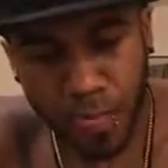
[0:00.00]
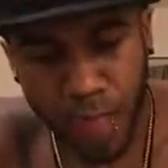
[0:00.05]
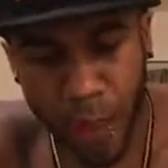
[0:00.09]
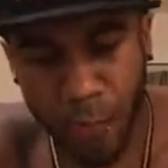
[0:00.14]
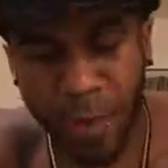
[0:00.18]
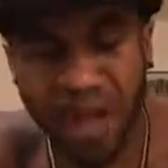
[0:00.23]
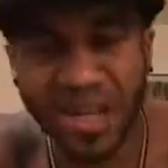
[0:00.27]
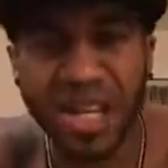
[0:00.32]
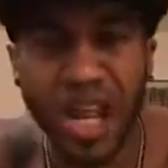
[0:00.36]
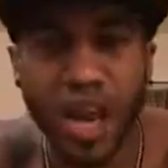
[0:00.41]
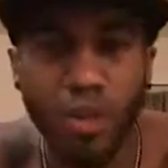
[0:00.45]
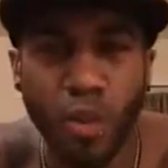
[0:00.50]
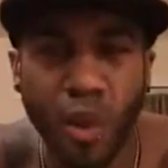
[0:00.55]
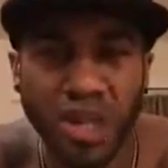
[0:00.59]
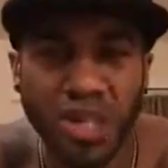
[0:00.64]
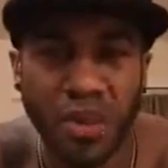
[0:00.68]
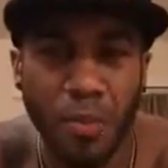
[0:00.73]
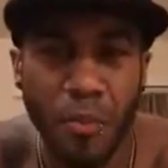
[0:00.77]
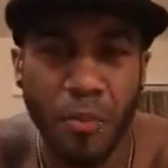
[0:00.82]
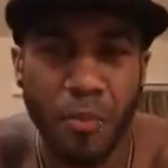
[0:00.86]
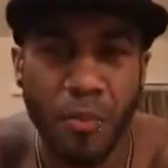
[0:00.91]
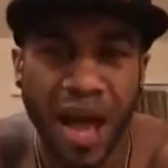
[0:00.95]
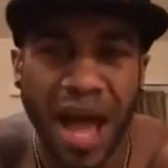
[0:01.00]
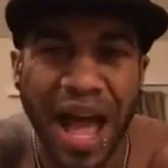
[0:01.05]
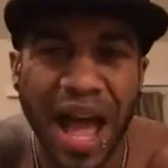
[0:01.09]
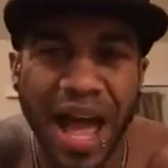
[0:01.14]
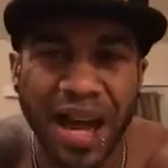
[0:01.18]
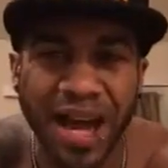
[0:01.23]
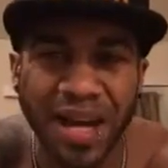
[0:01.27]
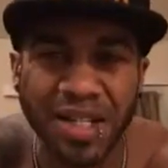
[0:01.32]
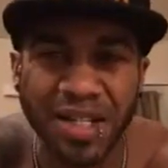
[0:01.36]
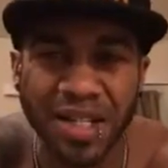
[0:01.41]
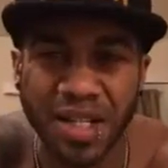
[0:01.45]
My day wasn't
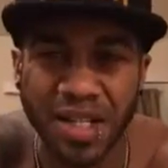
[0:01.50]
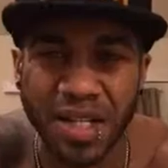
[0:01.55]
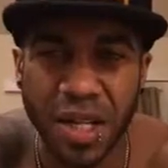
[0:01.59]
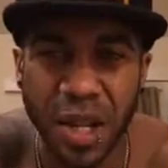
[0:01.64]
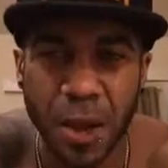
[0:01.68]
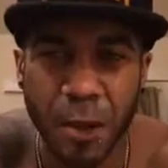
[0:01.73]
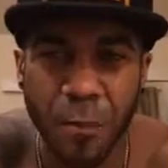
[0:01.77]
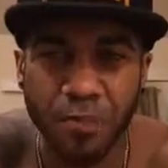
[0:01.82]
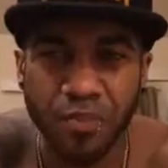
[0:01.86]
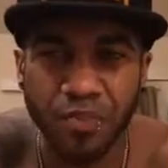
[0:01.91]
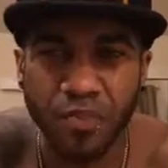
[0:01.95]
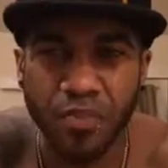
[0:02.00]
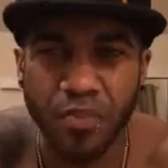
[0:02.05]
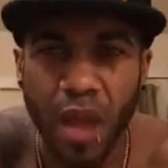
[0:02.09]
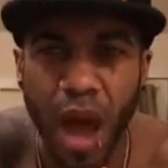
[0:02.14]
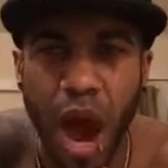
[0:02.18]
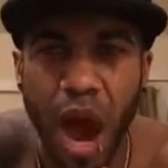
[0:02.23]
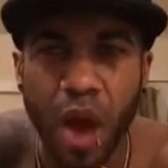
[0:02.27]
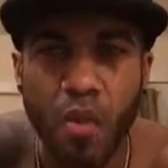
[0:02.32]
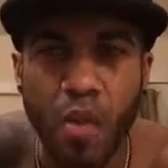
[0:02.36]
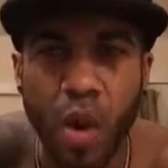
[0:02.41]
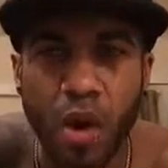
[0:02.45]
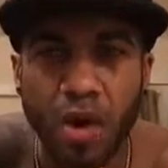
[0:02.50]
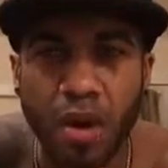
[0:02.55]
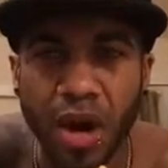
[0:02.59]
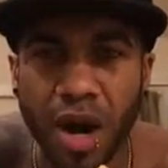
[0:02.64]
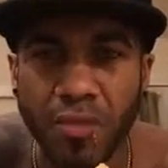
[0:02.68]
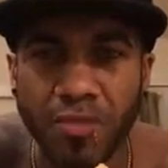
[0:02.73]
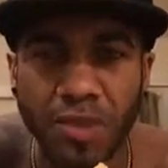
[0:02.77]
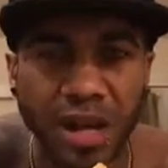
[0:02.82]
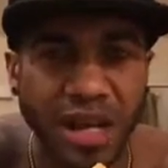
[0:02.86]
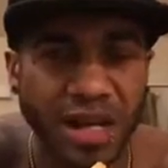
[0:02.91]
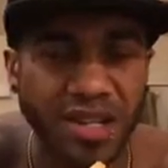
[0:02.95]
bad. I woke
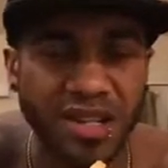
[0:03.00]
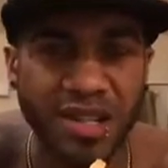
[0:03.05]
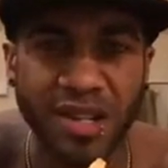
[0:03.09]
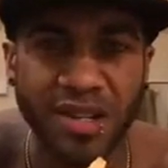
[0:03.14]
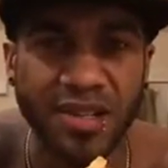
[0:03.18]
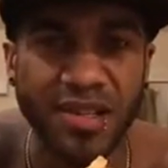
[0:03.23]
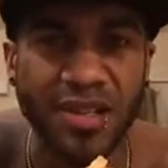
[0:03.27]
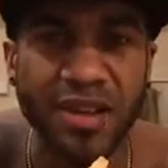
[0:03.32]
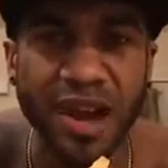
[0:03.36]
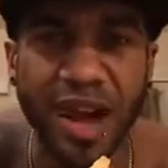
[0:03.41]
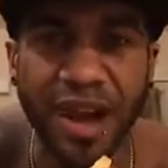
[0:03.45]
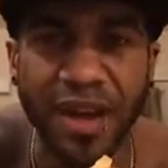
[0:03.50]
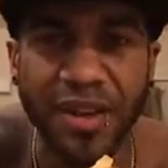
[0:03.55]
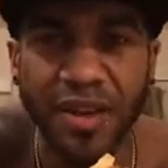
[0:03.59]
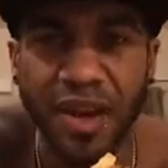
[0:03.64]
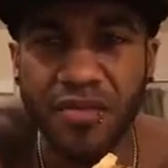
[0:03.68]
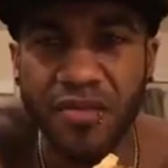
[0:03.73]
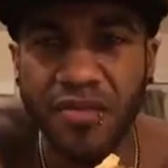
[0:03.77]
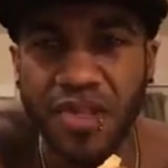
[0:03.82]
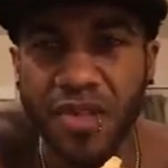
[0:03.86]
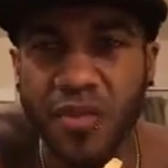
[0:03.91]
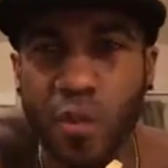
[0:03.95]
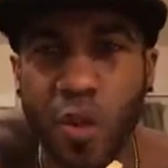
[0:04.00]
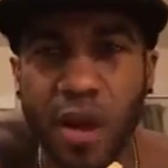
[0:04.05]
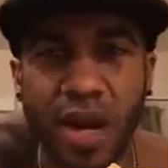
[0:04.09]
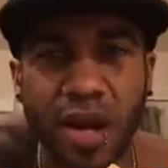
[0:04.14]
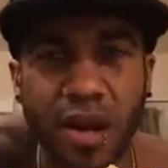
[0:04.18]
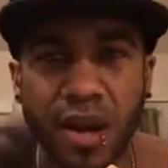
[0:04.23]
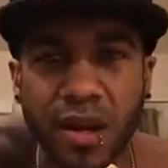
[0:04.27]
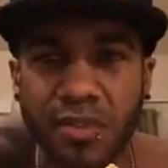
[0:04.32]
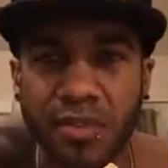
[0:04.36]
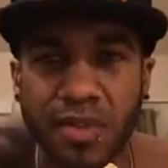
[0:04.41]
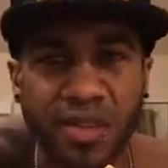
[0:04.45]
up like just, you know how you ever just
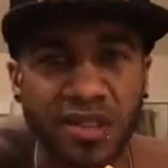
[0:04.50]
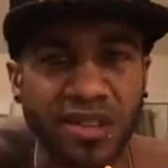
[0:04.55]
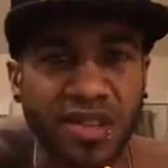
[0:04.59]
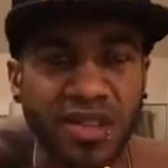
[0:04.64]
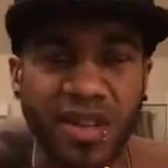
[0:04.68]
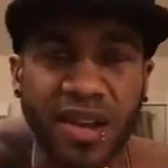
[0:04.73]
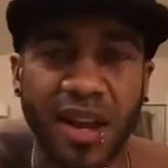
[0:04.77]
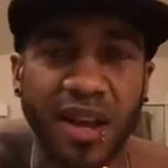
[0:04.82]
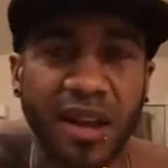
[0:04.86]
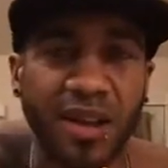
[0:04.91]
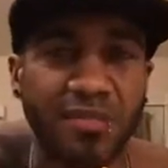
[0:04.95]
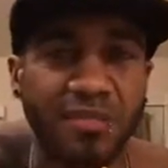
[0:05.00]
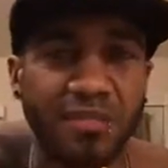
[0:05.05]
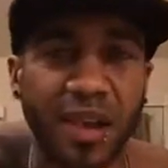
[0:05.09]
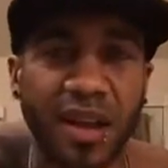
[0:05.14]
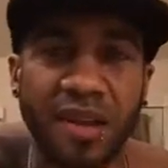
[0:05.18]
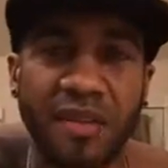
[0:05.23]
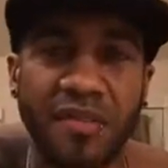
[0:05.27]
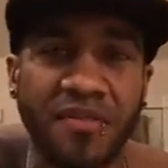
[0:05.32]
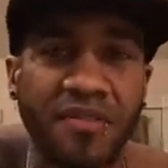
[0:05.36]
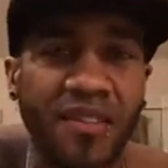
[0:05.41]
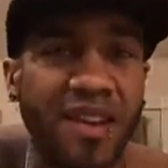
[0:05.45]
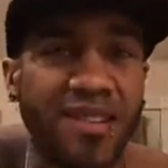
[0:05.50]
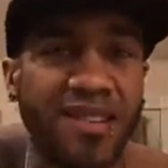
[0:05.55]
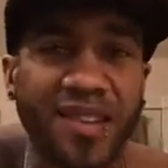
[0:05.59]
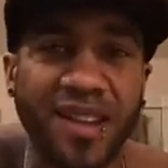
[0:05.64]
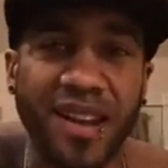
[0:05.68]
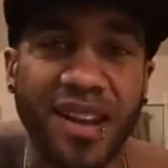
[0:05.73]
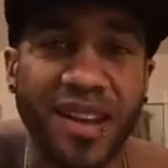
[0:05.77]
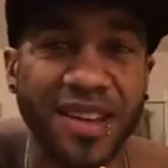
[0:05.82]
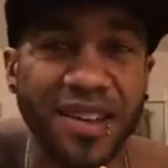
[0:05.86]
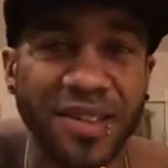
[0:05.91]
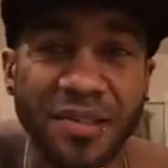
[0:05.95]
wake up and you just like, man, fuck today.